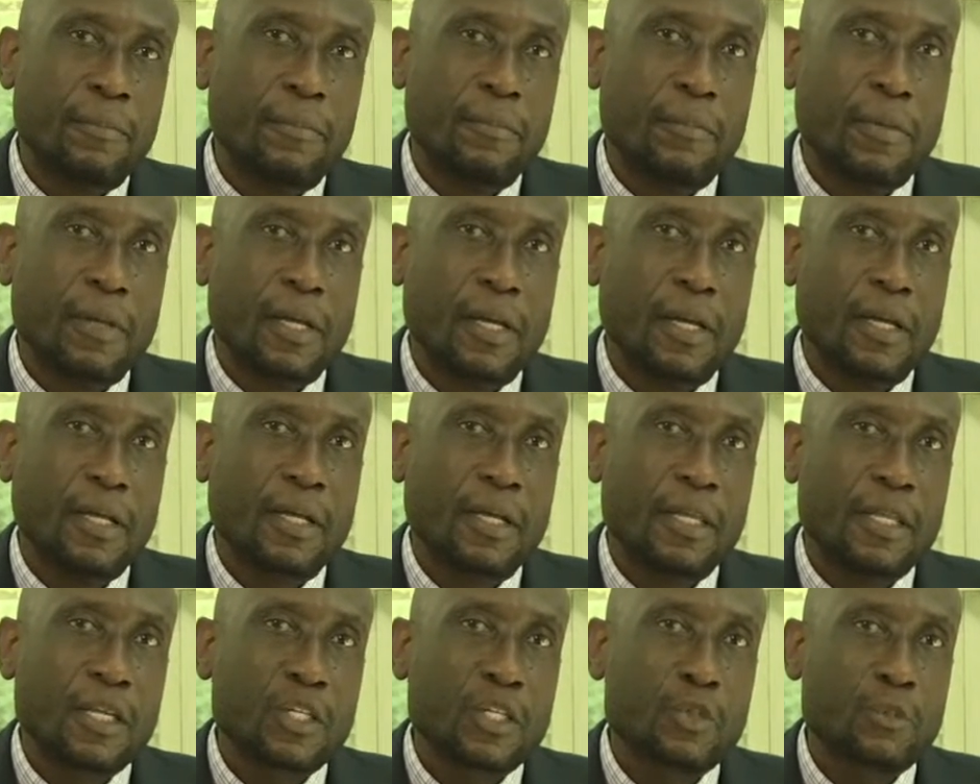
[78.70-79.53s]
In
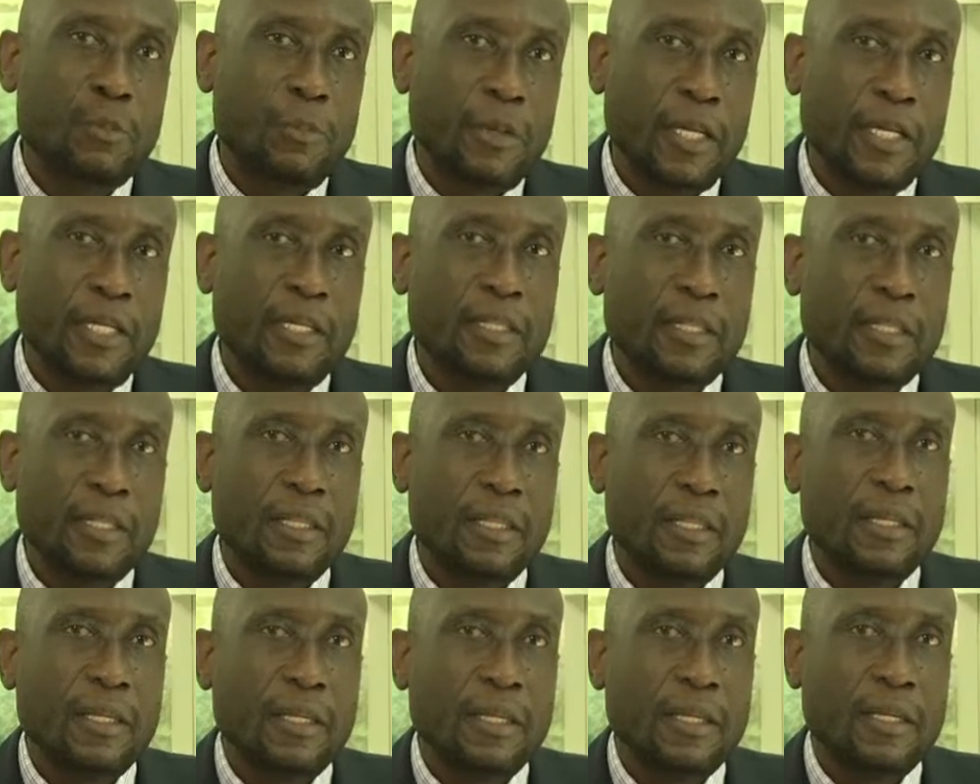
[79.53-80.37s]
explaining
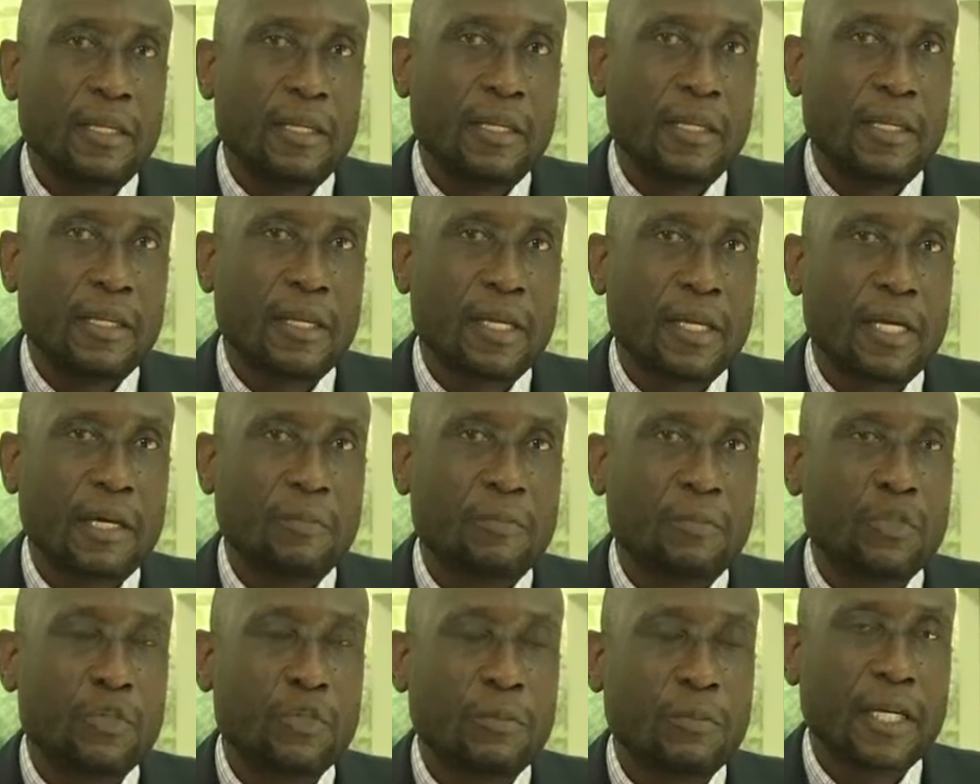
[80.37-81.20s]
the capital
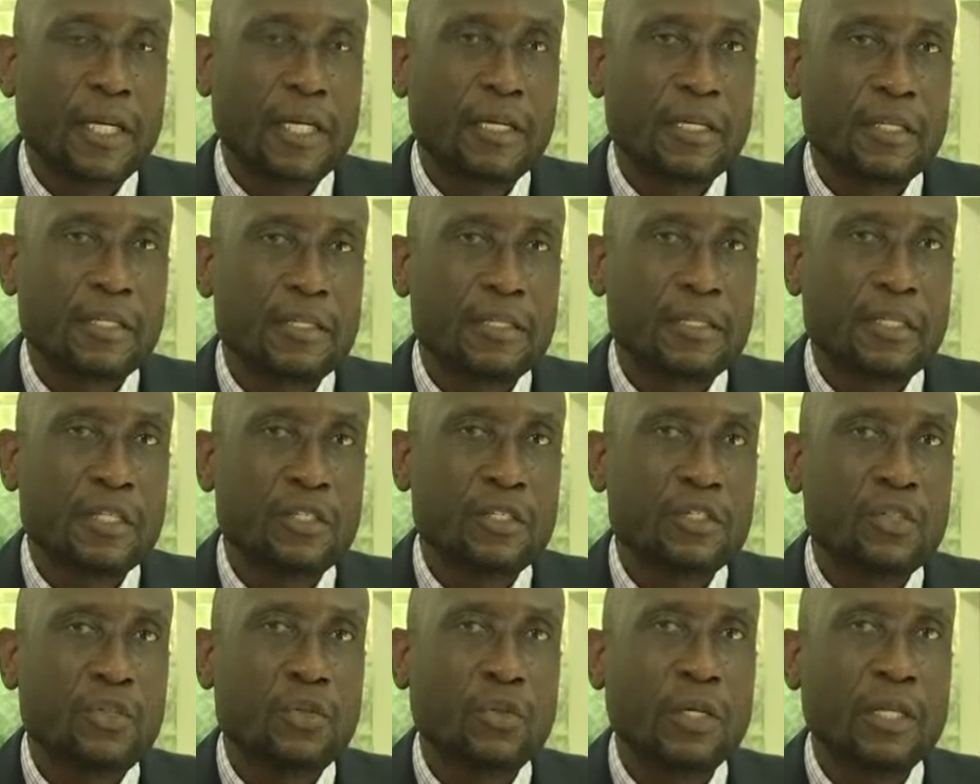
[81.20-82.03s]
markets, let's look
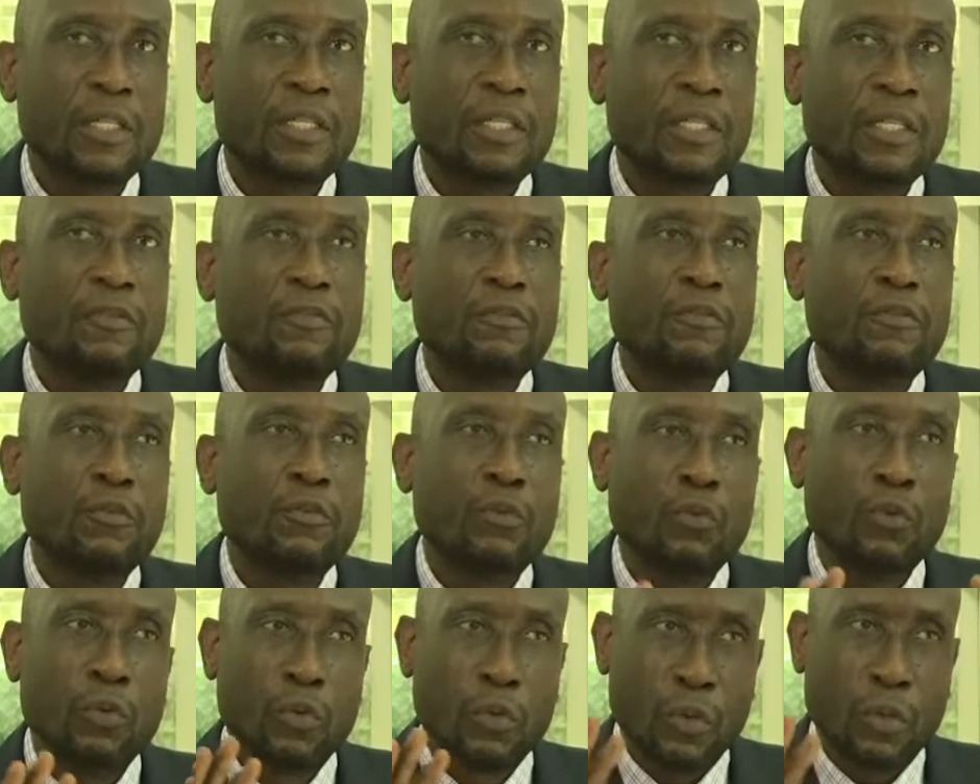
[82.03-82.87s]
at the
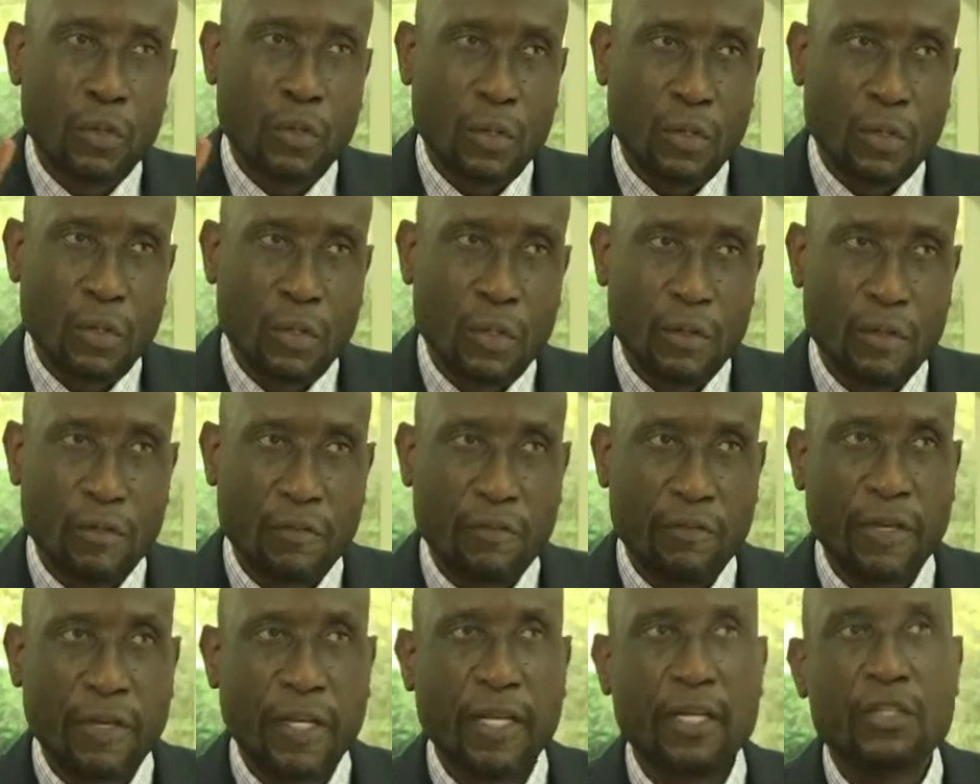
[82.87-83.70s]
full
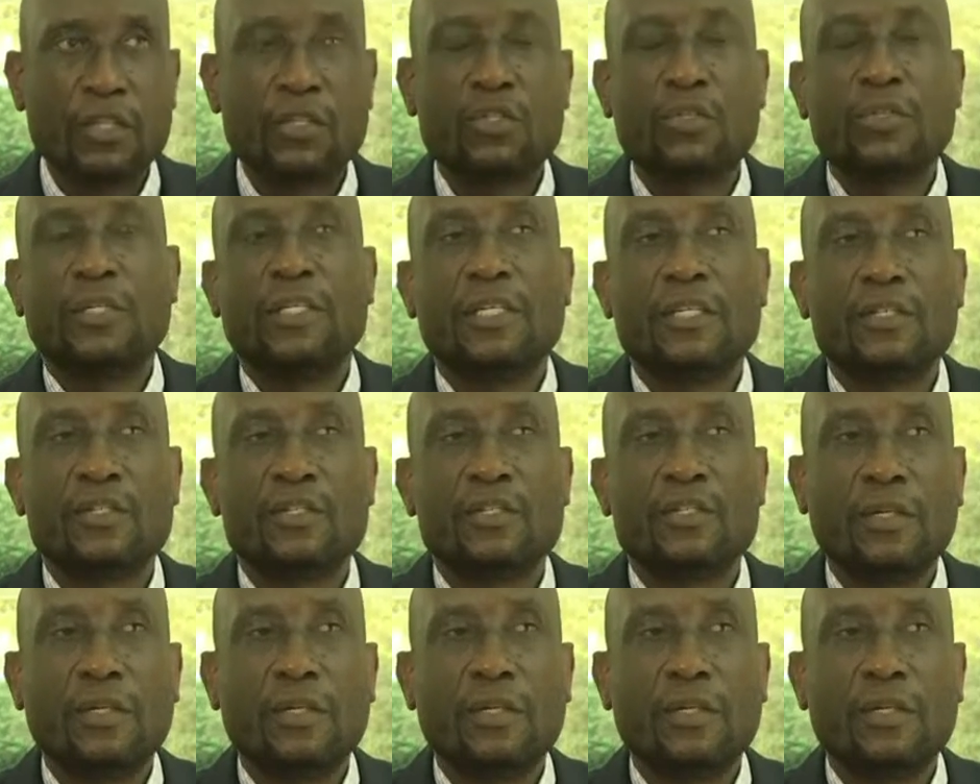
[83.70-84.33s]
financial industry.